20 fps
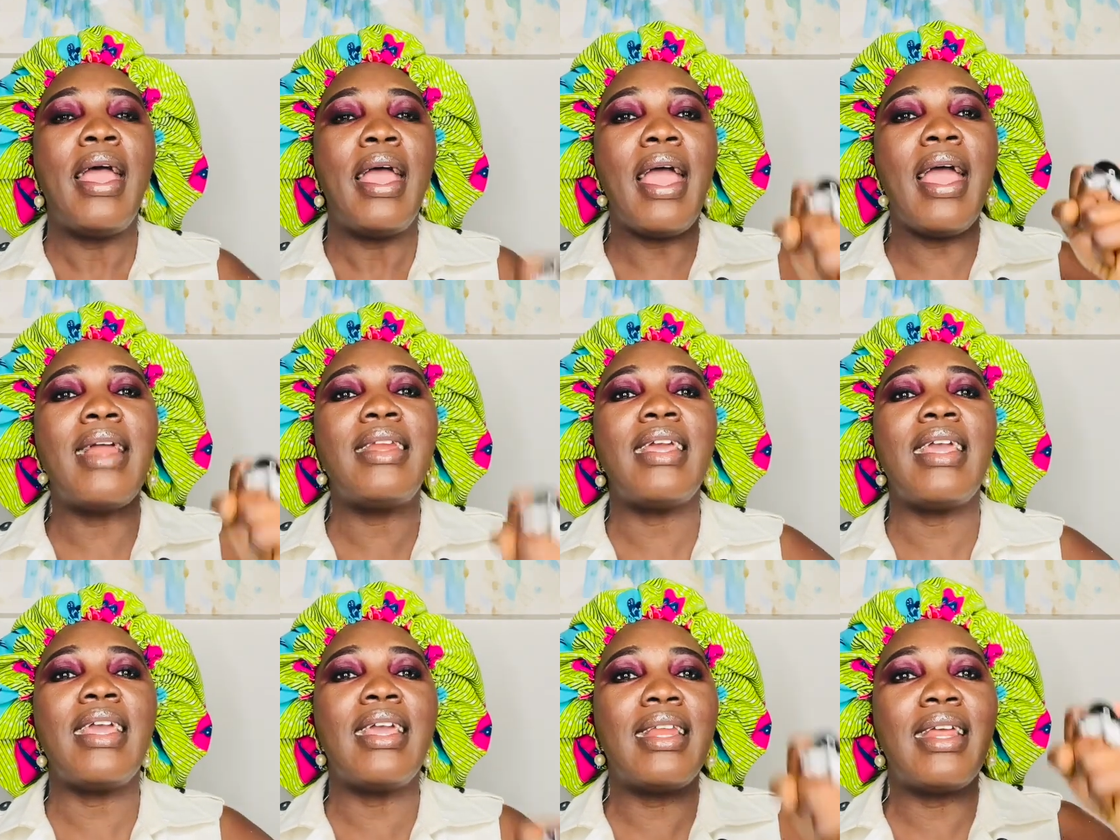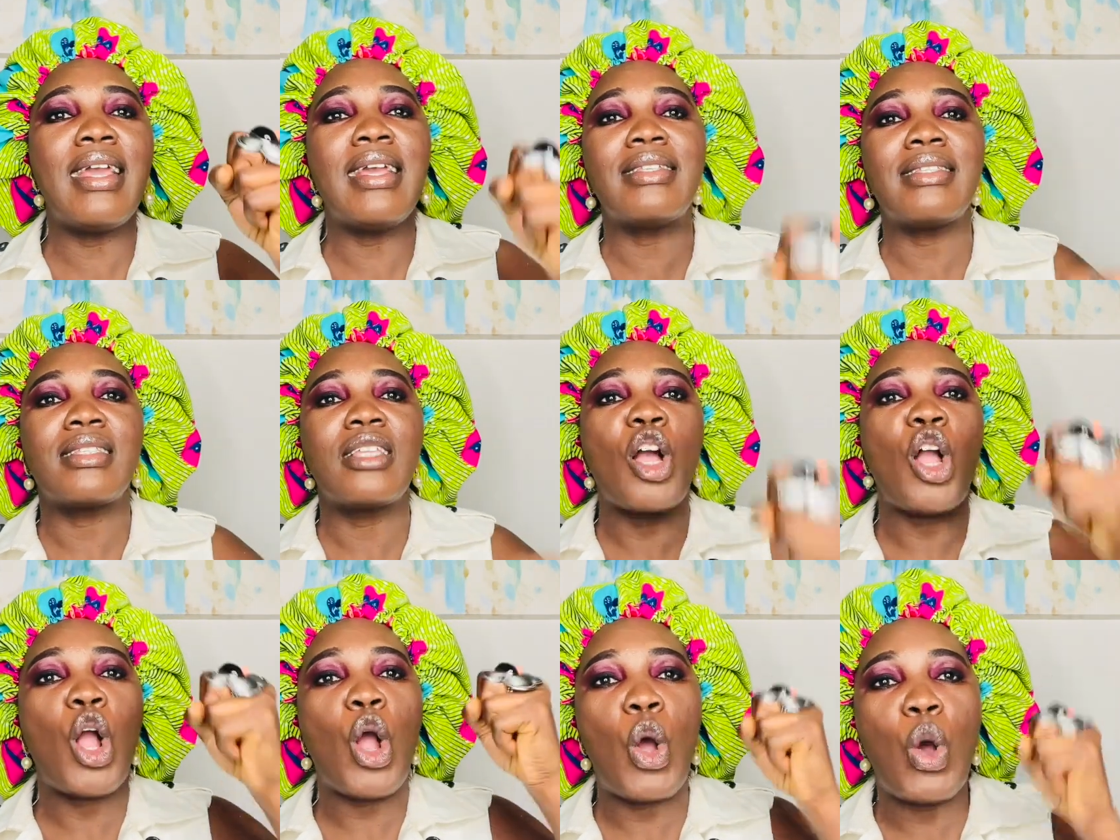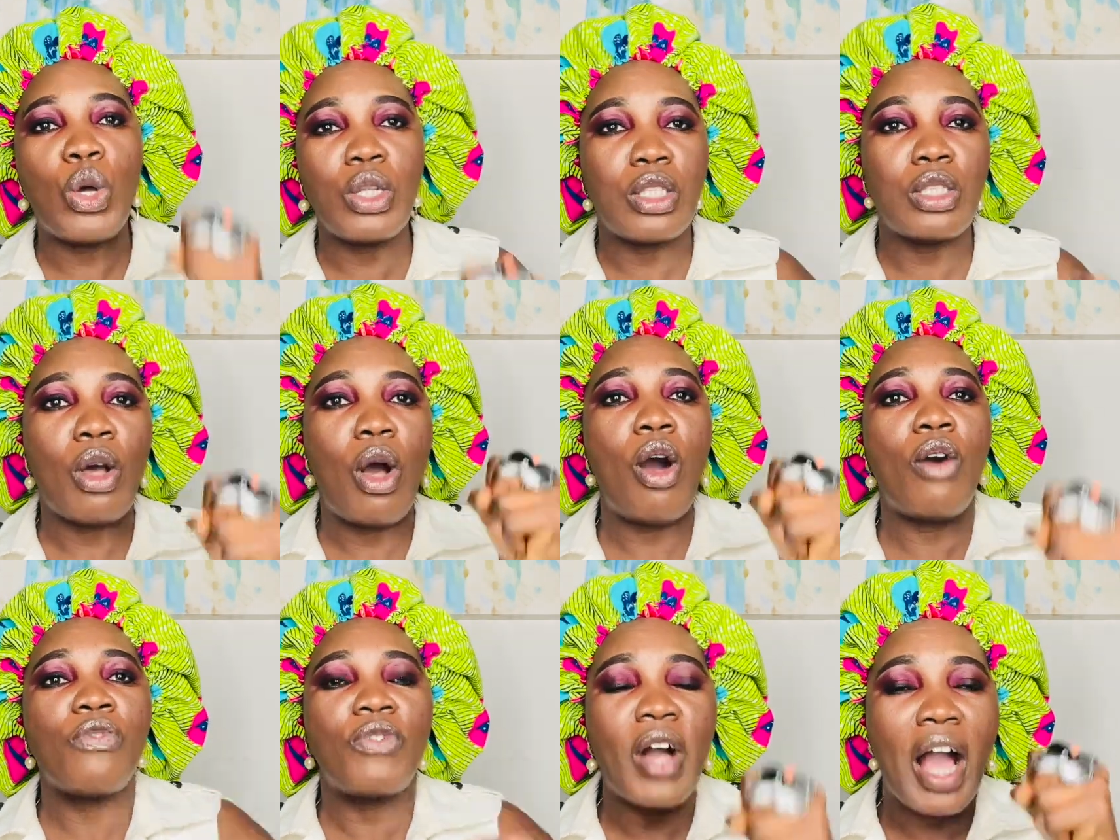And it is the coat
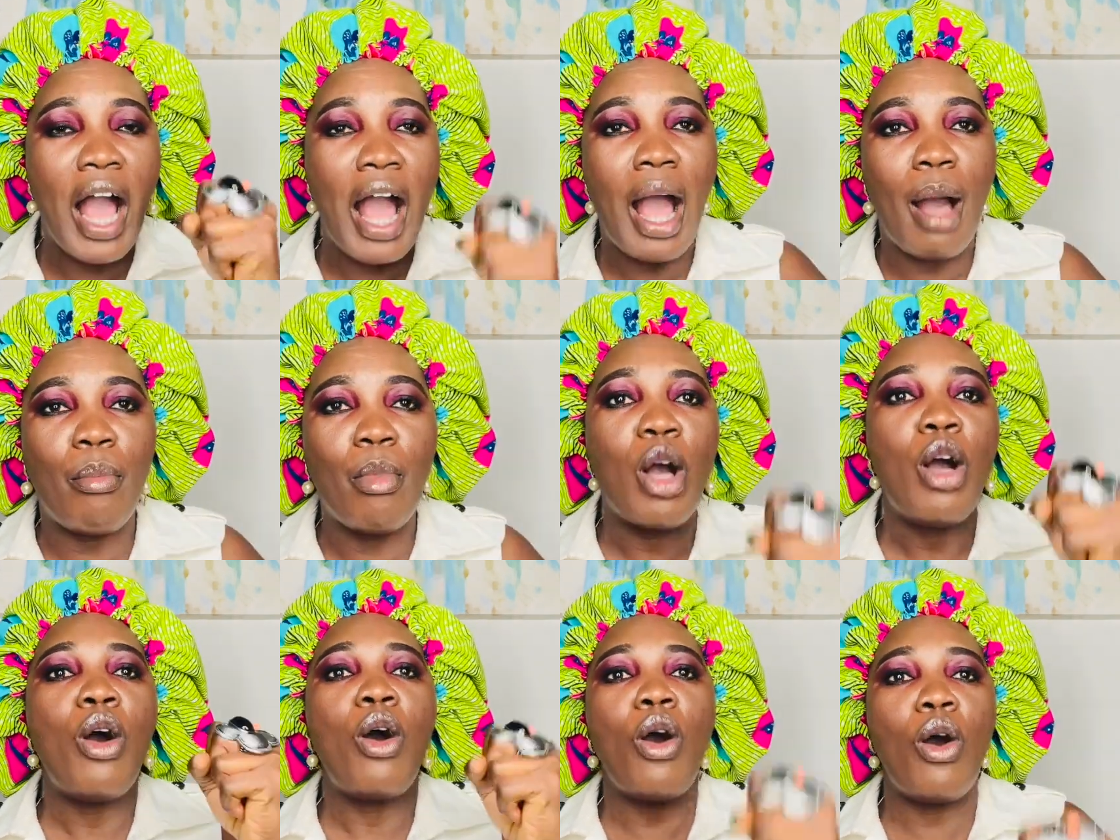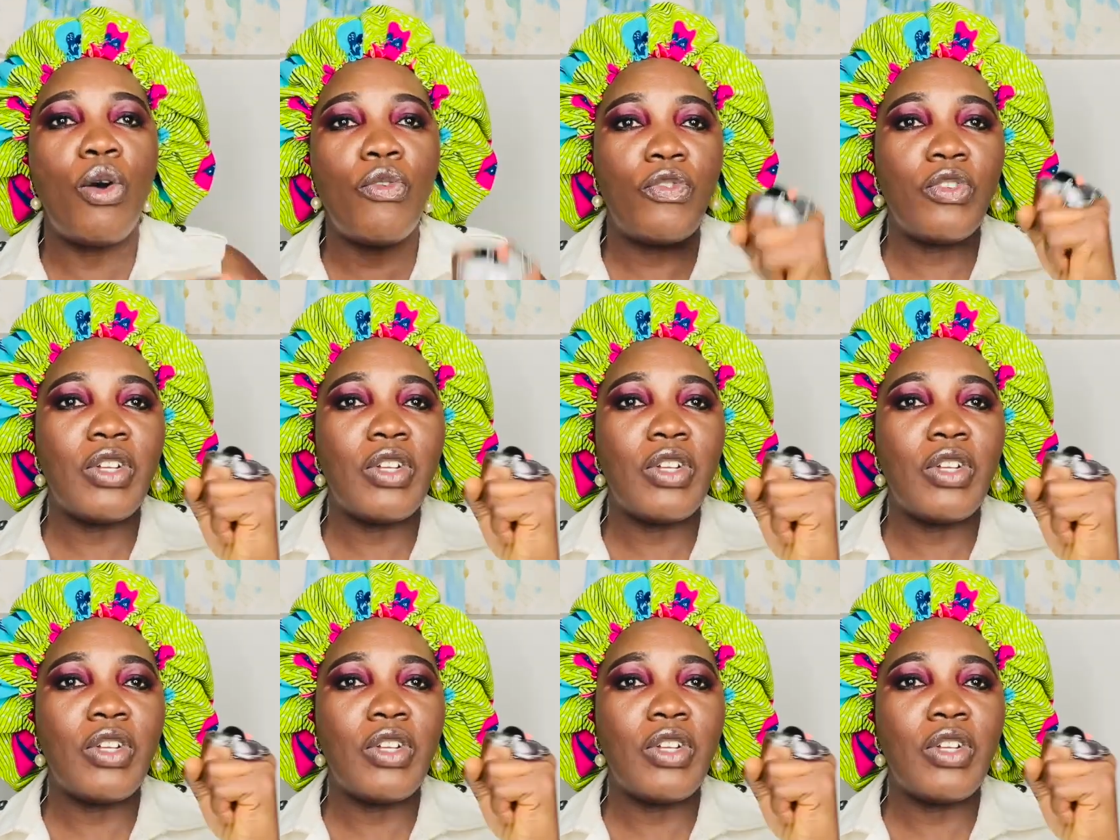of arms of